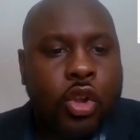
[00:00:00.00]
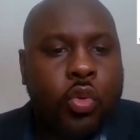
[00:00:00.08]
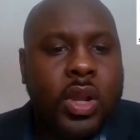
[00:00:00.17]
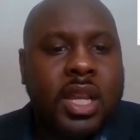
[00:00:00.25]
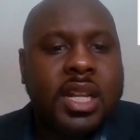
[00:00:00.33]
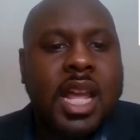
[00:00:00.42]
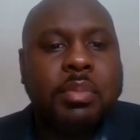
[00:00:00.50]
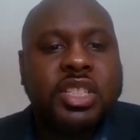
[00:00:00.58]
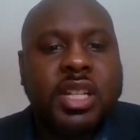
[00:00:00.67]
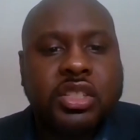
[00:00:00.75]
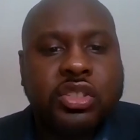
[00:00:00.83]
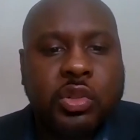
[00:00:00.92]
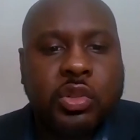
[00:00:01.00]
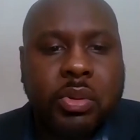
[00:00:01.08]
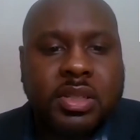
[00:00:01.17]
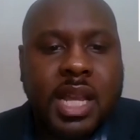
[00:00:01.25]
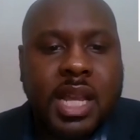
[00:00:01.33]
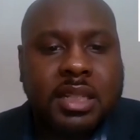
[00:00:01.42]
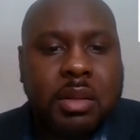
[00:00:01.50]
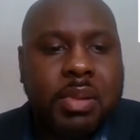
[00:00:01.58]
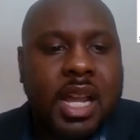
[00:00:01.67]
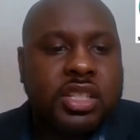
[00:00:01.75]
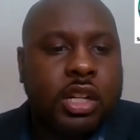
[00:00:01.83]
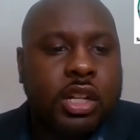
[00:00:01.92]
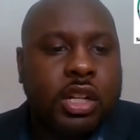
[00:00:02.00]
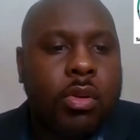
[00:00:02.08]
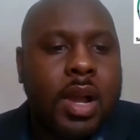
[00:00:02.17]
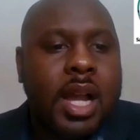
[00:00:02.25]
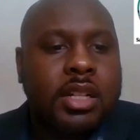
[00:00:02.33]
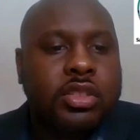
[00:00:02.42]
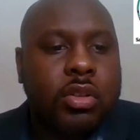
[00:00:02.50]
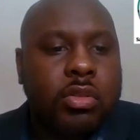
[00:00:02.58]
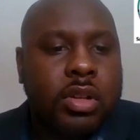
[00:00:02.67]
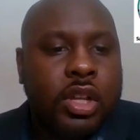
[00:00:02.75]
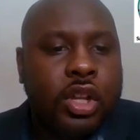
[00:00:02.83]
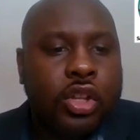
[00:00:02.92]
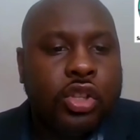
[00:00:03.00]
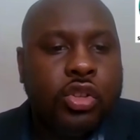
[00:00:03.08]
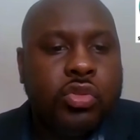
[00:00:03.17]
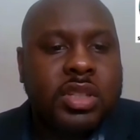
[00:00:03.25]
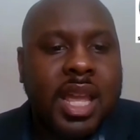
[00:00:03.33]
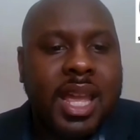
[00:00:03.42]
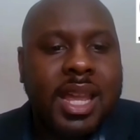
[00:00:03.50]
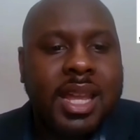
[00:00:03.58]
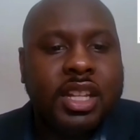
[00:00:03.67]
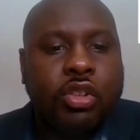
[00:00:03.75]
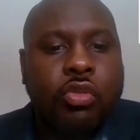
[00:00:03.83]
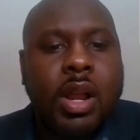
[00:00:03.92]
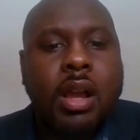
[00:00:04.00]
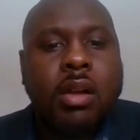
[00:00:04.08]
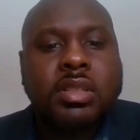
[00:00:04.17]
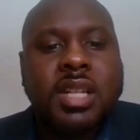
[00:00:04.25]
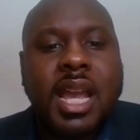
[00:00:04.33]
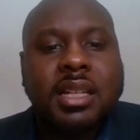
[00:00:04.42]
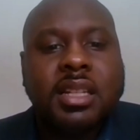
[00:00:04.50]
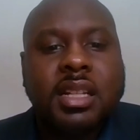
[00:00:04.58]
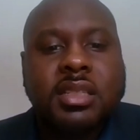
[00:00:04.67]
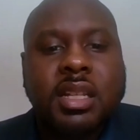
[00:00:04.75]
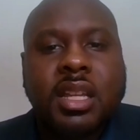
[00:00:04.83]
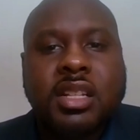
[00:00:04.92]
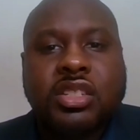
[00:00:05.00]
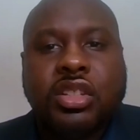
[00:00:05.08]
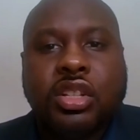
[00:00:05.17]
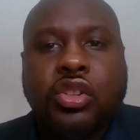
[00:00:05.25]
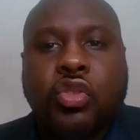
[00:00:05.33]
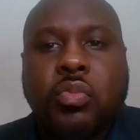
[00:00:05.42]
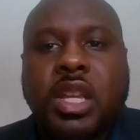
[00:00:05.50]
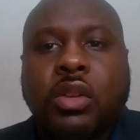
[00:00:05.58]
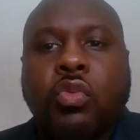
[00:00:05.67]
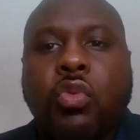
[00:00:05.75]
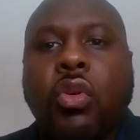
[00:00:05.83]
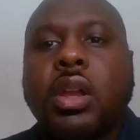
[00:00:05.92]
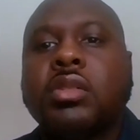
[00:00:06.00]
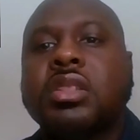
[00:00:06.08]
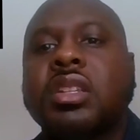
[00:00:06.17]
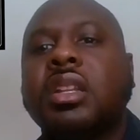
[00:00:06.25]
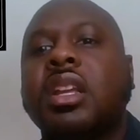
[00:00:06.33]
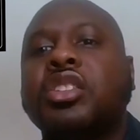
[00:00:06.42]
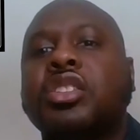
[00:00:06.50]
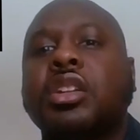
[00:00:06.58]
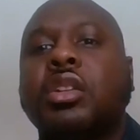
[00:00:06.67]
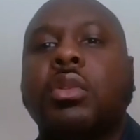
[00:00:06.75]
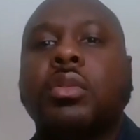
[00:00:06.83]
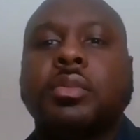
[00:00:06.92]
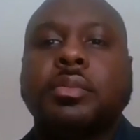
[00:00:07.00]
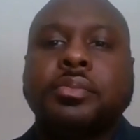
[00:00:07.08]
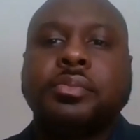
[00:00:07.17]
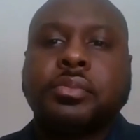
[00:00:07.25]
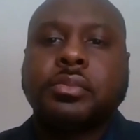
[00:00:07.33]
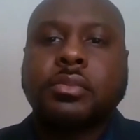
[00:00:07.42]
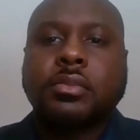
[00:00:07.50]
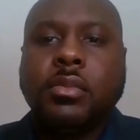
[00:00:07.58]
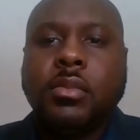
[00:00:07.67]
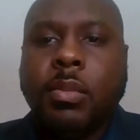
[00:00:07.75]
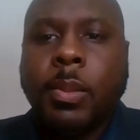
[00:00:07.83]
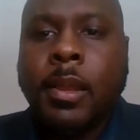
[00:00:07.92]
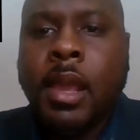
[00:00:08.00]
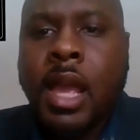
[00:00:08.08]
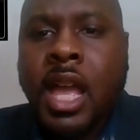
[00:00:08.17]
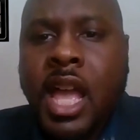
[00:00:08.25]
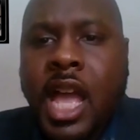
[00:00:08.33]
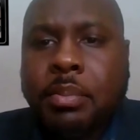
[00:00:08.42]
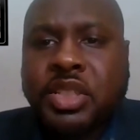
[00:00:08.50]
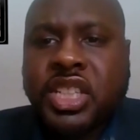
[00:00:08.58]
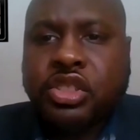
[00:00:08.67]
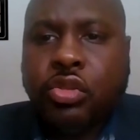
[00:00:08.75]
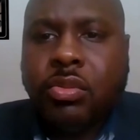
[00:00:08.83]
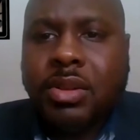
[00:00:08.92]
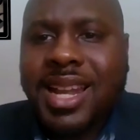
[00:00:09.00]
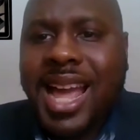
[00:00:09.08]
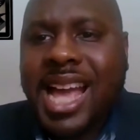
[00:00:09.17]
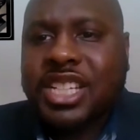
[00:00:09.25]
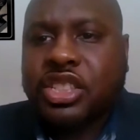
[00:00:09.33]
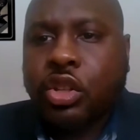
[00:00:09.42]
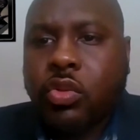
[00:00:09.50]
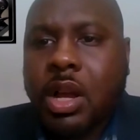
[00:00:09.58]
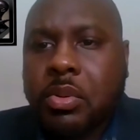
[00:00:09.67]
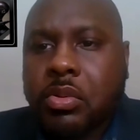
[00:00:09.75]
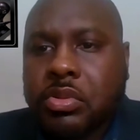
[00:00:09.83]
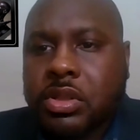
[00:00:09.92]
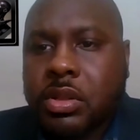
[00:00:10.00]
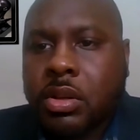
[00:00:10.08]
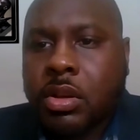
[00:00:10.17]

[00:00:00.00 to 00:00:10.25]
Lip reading: Queen Hatshepsut, protected by General Octo, used hand and ground tactics against the Nubian warriors and their general. Hatshepsut lashed the rebels